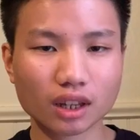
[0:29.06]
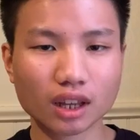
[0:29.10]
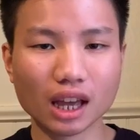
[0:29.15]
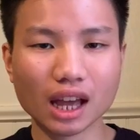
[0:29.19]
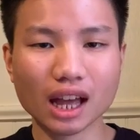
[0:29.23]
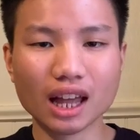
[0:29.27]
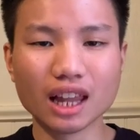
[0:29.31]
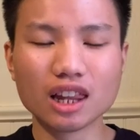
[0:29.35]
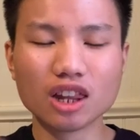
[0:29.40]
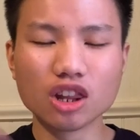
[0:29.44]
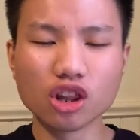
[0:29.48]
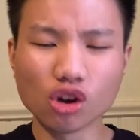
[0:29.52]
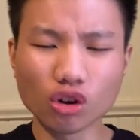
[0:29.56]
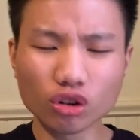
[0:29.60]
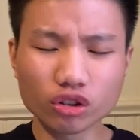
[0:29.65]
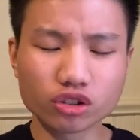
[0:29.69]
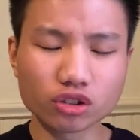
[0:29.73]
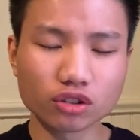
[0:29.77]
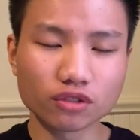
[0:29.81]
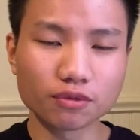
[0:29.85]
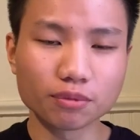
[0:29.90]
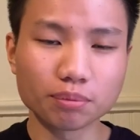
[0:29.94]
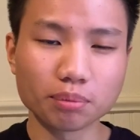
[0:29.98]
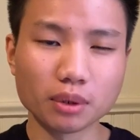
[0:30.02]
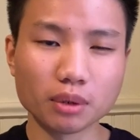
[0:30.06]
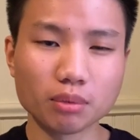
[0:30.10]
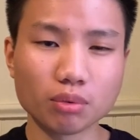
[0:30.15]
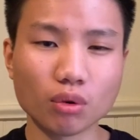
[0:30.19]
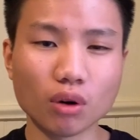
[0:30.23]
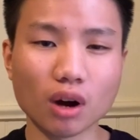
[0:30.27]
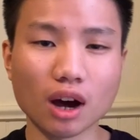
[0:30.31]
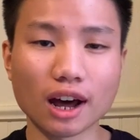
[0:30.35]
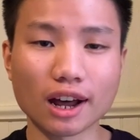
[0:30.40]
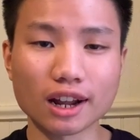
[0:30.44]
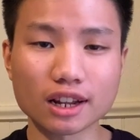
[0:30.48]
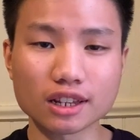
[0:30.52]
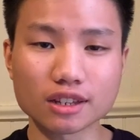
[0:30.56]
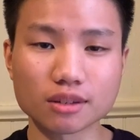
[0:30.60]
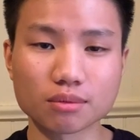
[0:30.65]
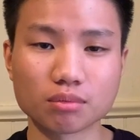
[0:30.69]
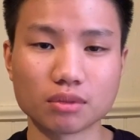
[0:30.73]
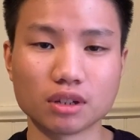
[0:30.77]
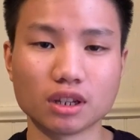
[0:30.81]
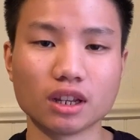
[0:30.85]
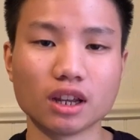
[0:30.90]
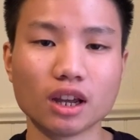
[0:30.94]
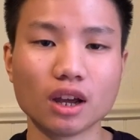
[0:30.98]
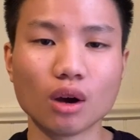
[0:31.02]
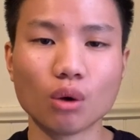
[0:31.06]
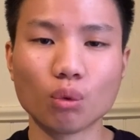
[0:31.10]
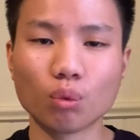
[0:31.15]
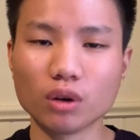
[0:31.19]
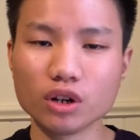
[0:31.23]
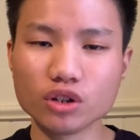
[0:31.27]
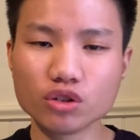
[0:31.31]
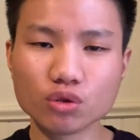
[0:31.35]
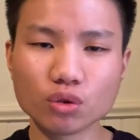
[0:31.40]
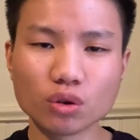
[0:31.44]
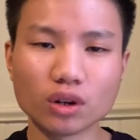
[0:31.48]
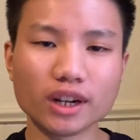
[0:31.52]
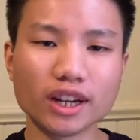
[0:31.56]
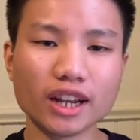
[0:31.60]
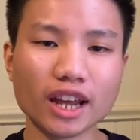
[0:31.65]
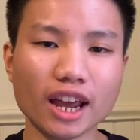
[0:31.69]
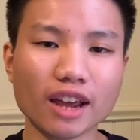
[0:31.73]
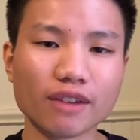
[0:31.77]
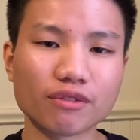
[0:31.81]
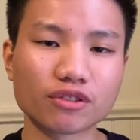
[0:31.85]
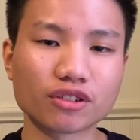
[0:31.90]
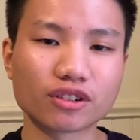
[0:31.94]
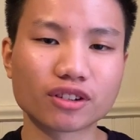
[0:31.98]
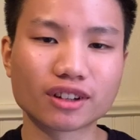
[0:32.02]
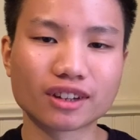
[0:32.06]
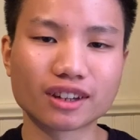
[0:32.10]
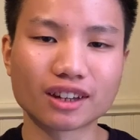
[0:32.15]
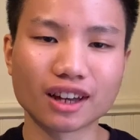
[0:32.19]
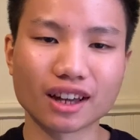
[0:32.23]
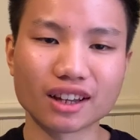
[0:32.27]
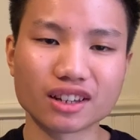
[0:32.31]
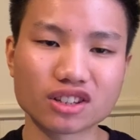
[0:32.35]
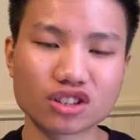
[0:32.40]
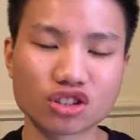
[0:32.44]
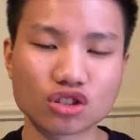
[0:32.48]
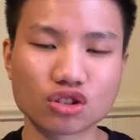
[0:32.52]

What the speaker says: A lot of people ask me, why do I have the guts to